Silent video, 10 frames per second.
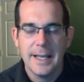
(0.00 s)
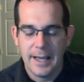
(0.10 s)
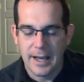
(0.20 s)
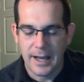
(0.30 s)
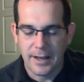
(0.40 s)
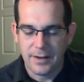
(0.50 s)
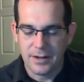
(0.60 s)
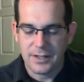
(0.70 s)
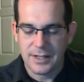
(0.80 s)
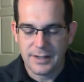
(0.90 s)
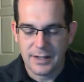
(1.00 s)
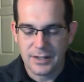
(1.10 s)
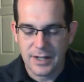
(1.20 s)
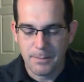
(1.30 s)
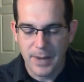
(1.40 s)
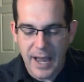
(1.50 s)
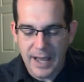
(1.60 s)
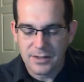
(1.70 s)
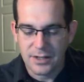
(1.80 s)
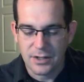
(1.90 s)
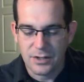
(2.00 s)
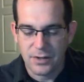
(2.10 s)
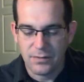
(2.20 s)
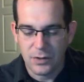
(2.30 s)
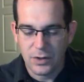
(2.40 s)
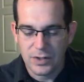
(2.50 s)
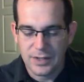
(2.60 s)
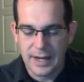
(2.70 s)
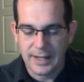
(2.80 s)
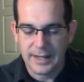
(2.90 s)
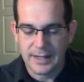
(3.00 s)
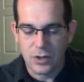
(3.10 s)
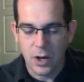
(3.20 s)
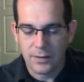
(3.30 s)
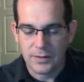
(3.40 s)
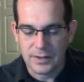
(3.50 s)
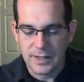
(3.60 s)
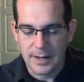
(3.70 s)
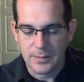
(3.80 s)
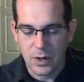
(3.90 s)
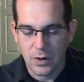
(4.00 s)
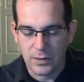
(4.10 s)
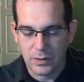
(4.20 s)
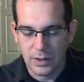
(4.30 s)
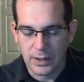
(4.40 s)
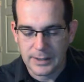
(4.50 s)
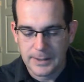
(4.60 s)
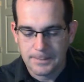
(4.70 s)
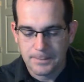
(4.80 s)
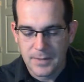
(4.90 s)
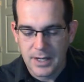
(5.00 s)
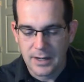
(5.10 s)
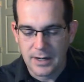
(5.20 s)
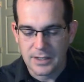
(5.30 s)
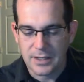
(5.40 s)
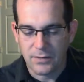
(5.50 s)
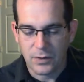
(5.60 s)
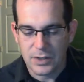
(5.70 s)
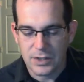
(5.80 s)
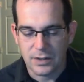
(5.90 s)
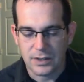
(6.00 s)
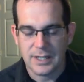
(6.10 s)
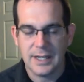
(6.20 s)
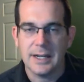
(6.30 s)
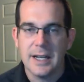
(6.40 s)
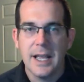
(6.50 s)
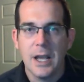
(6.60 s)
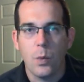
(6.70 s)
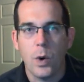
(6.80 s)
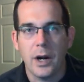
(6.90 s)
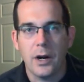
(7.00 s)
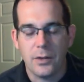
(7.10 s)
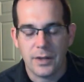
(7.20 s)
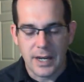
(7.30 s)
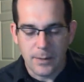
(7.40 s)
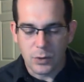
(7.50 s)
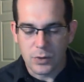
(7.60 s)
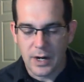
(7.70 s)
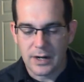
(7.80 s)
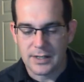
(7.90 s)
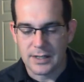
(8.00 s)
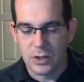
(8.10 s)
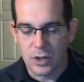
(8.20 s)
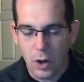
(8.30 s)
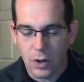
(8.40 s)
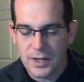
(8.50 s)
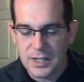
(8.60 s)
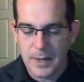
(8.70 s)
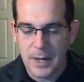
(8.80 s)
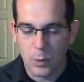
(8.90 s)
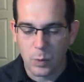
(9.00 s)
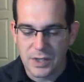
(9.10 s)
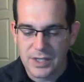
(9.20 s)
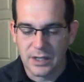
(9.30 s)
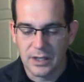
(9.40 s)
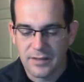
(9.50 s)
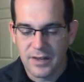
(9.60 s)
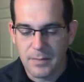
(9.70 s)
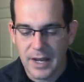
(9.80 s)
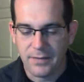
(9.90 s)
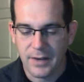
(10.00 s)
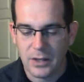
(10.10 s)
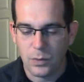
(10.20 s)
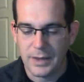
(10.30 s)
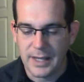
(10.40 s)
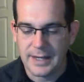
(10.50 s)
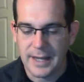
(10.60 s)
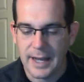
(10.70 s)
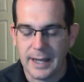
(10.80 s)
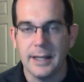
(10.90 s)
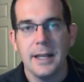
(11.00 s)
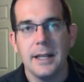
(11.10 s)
There's a passage, a verse that I think is oftentimes overlooked. And it's in verse 13 where the Hebrews writer says, look, all these people were still living by faith when they died.